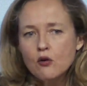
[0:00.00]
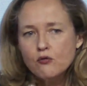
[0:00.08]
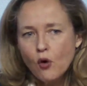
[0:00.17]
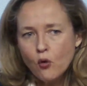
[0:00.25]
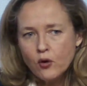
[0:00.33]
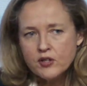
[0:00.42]

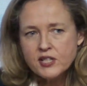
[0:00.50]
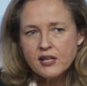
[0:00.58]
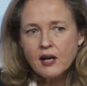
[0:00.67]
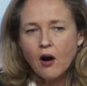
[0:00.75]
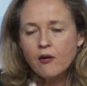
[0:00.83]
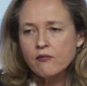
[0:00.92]

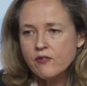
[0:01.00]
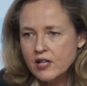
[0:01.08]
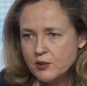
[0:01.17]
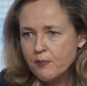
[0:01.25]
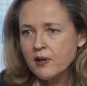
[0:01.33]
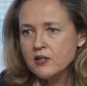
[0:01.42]
focusing our
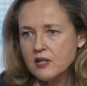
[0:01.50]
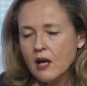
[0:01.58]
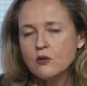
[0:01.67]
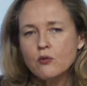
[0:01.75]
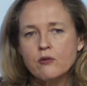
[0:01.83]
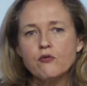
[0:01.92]
investments
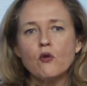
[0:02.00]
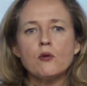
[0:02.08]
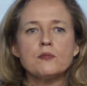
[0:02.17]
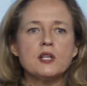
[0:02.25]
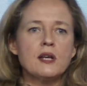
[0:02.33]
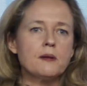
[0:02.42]
and
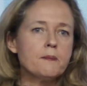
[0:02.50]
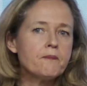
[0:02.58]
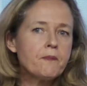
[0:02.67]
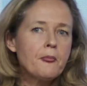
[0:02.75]
reforms in.